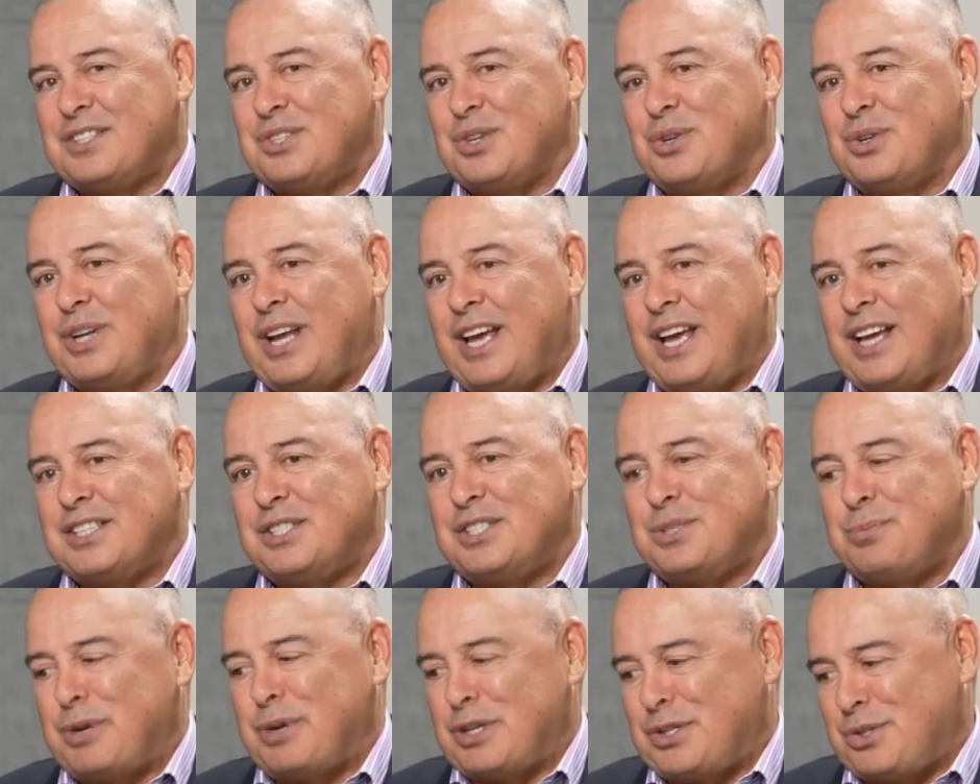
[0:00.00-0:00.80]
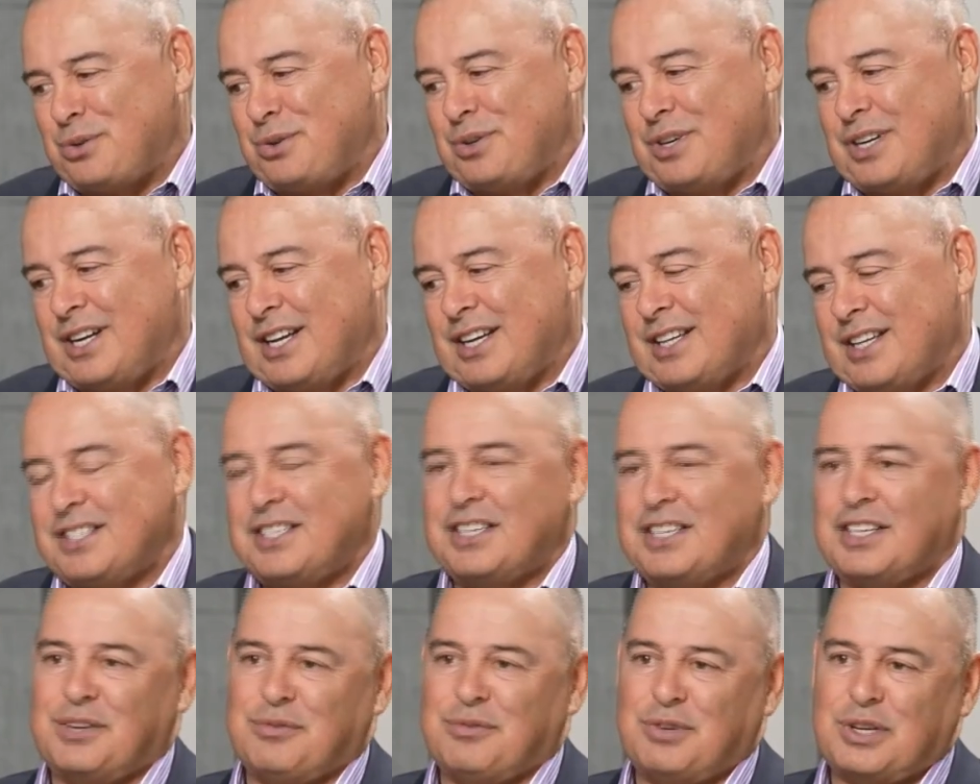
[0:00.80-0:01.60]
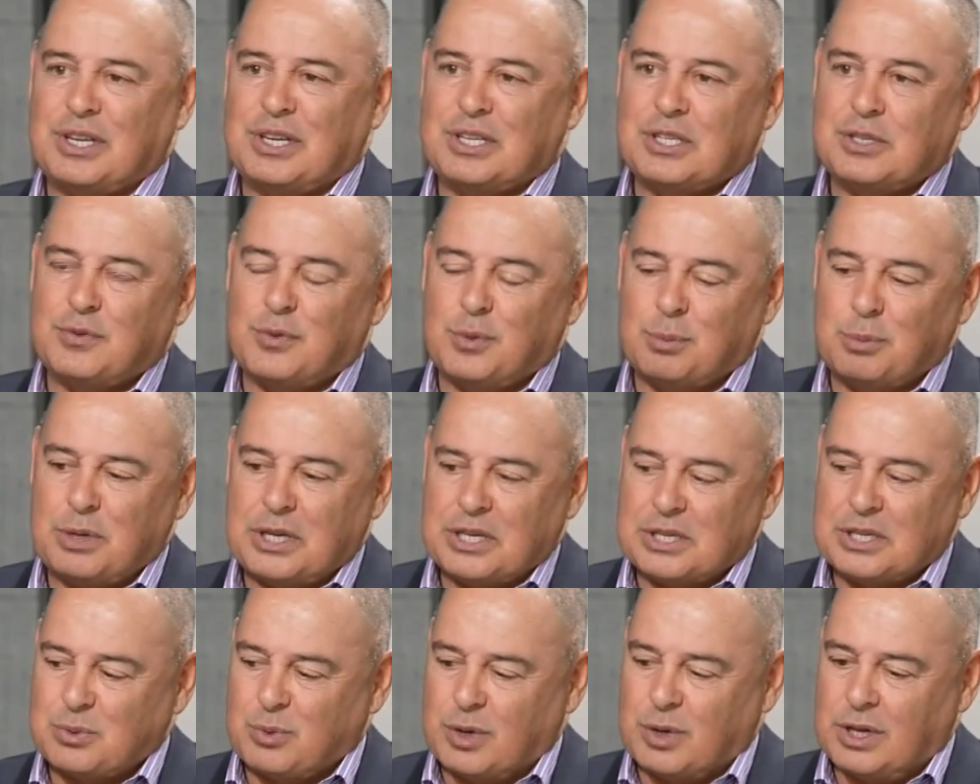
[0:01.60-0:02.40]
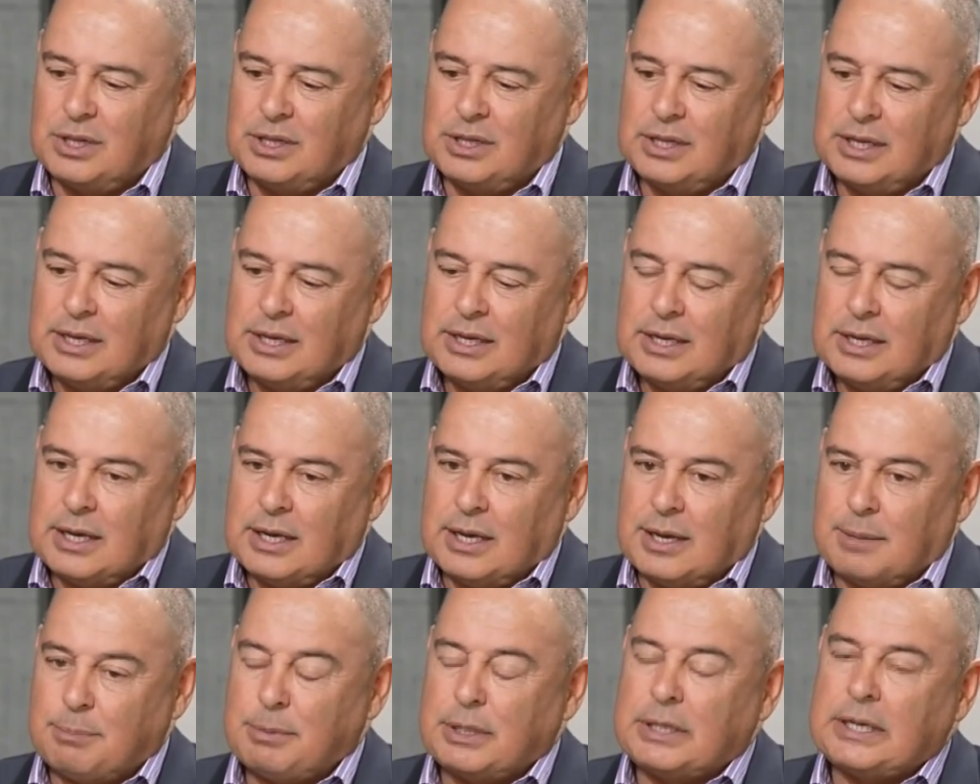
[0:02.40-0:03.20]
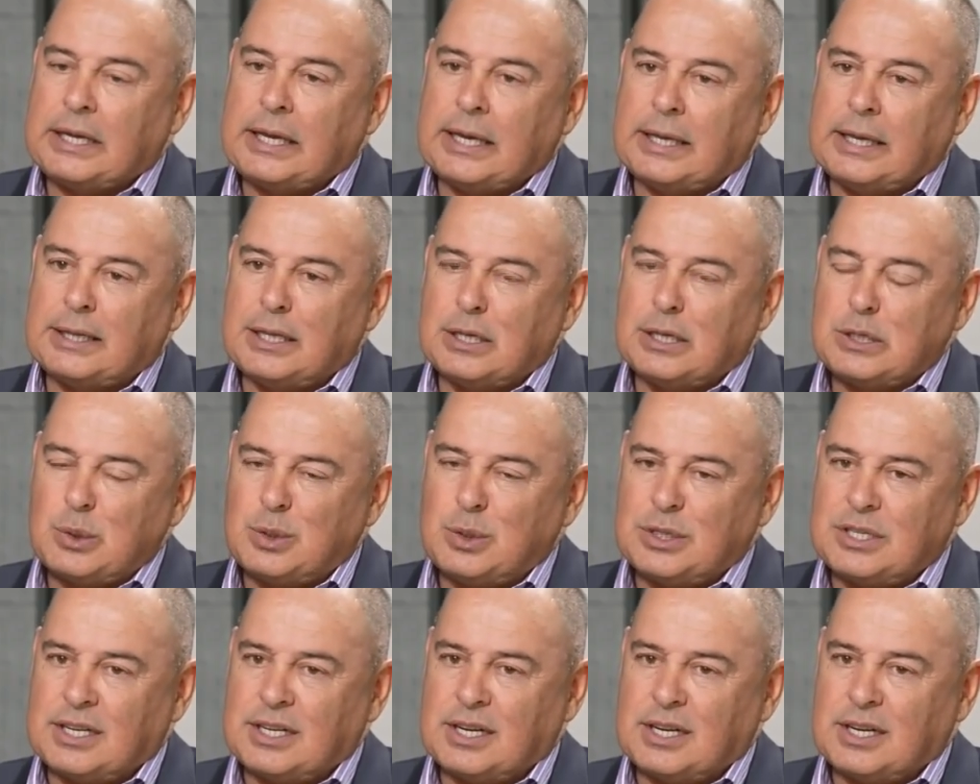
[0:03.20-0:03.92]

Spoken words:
So it has special significance for me as well. But again, this was